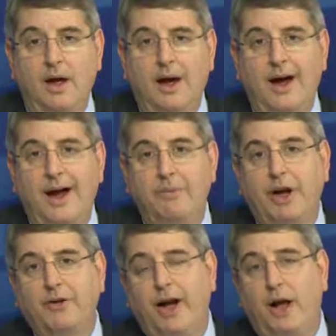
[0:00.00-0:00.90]
Hi, I'm
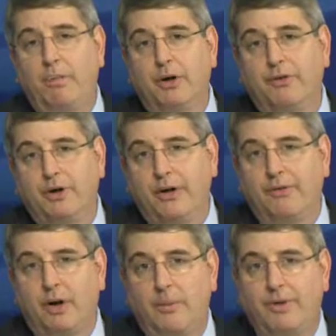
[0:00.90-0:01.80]
Dr. Harold Burstein
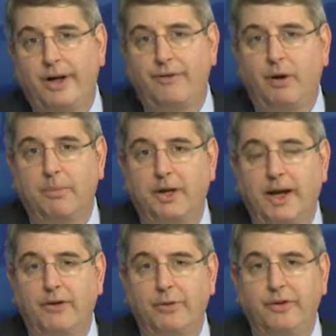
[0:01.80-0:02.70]
from Dana-Farber
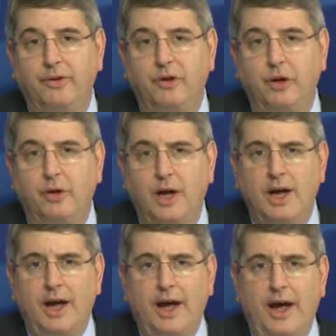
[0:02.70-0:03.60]
Cancer Institute,
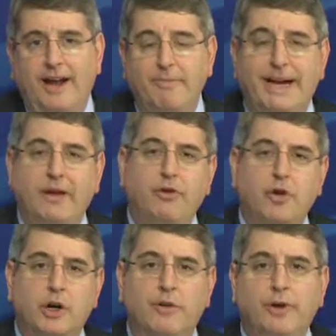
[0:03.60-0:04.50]
and I've been asked to
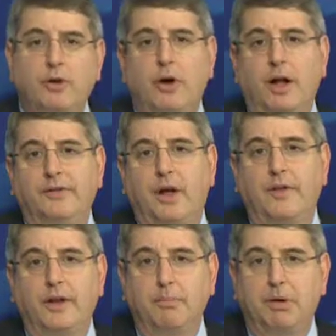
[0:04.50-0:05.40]
share a few thoughts
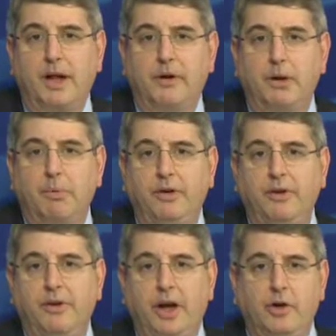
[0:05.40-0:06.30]
on the plenary
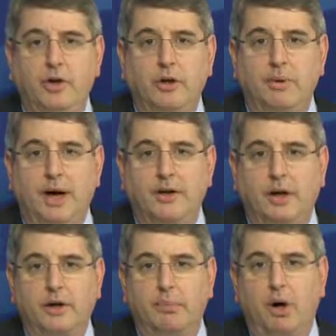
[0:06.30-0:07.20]
presentation by
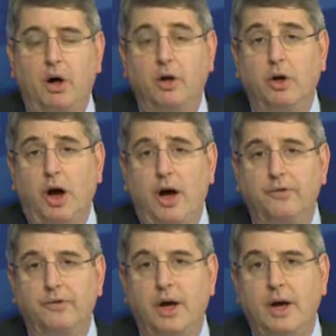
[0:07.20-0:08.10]
Dr. Paul
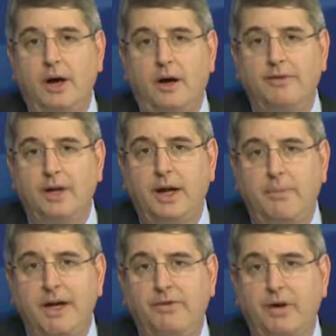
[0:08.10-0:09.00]
Goss of the
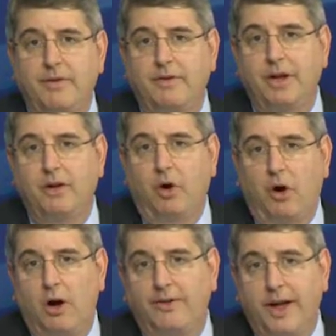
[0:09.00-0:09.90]

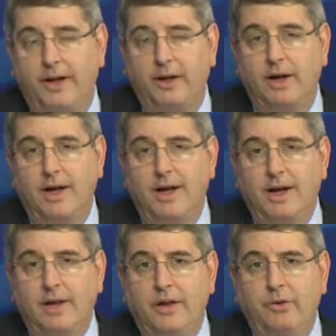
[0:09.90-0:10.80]
MA.17R data.
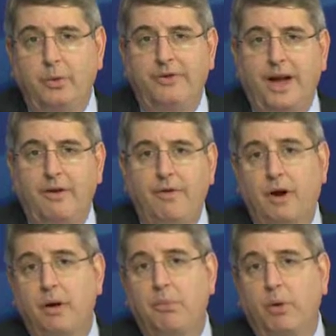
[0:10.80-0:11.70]
This was a
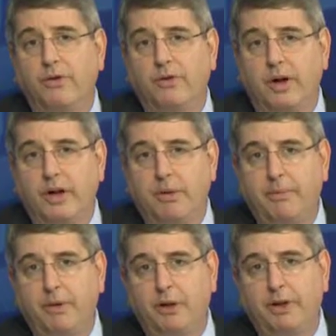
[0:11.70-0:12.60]
very important study
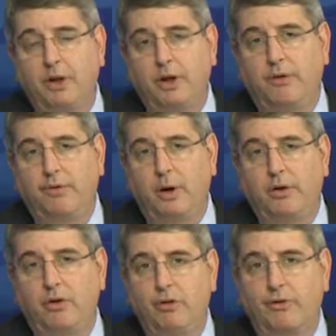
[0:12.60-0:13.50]
people have been looking
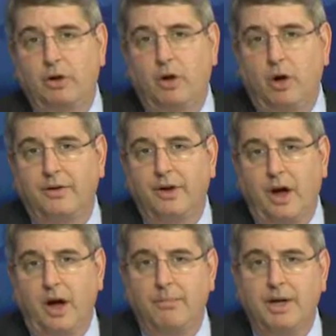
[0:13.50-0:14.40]
forward to for a long
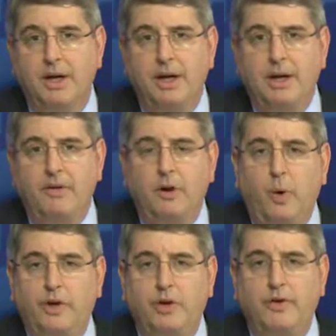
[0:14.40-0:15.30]
time. The
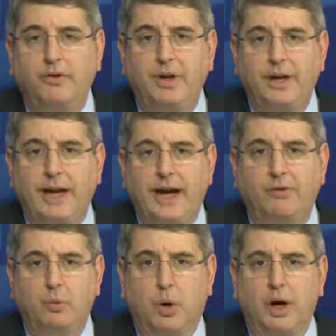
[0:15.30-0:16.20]
question the study
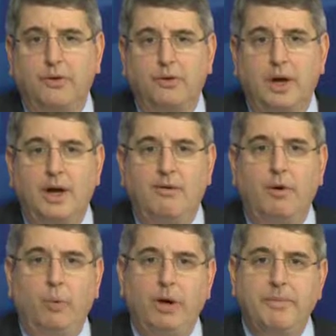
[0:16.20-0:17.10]
asked was,
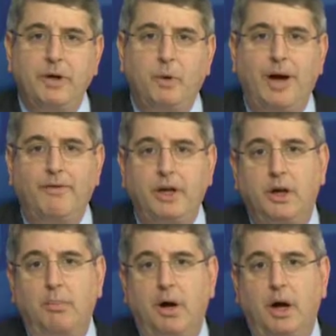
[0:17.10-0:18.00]
for women who have
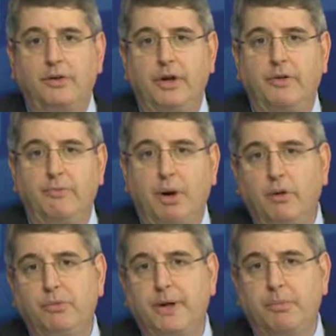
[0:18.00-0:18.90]
ER-positive
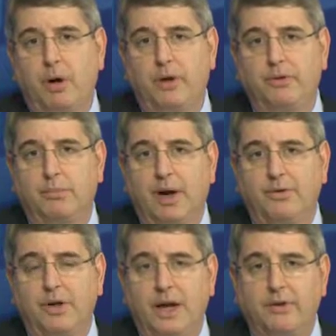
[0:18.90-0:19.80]
postmenopausal
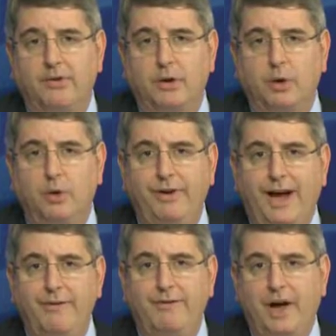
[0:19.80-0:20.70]
breast cancer who've
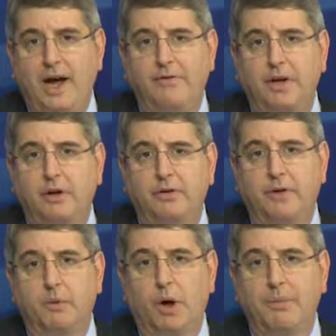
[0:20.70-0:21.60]
had 5 years of
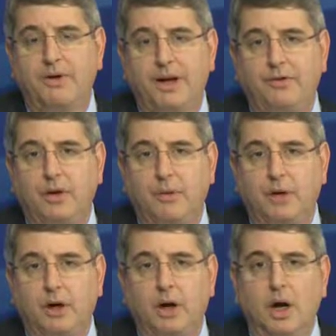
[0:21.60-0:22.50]
an aromatase
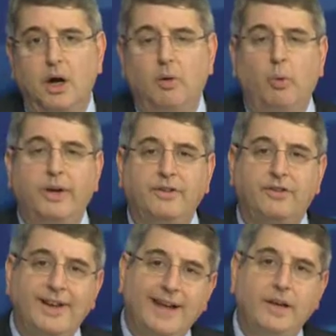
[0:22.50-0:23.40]
inhibitor, would
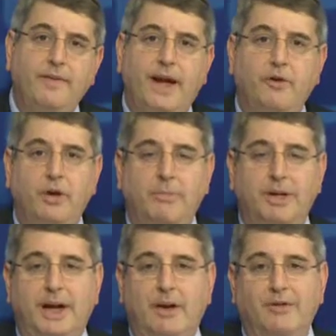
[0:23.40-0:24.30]
extending that
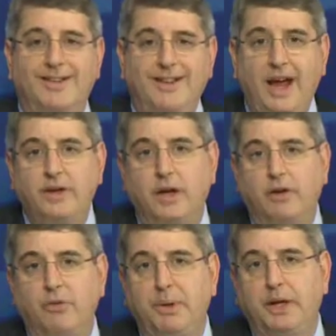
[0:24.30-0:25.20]
treatment out to 10
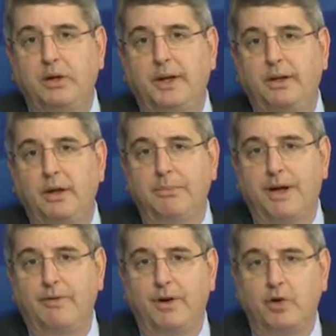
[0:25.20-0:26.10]
years be clinically
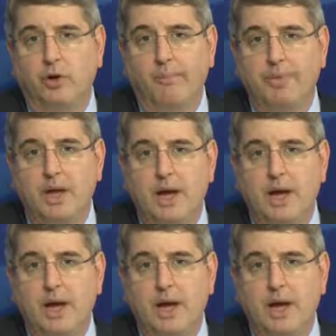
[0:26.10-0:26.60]
beneficial?